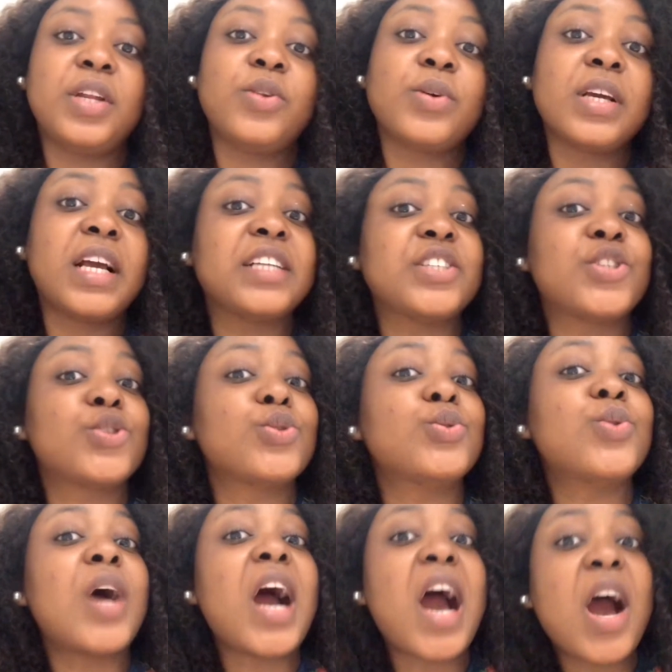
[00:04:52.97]
looking at 2
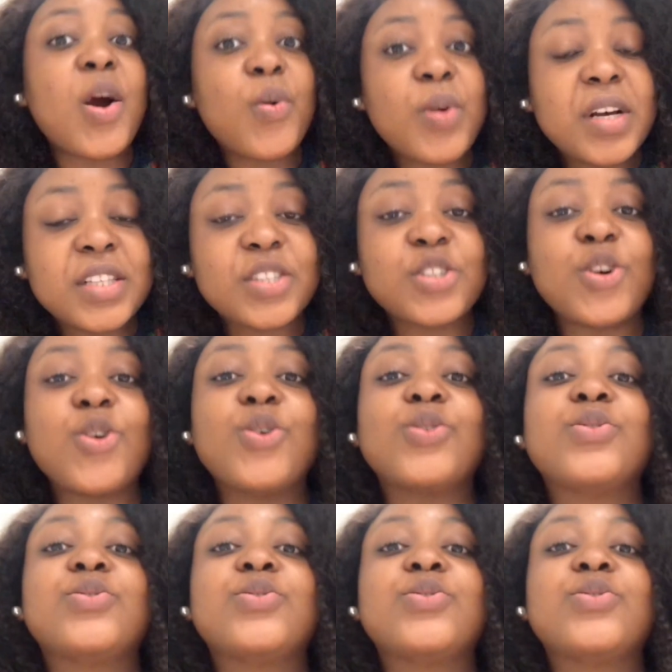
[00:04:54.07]
hours of,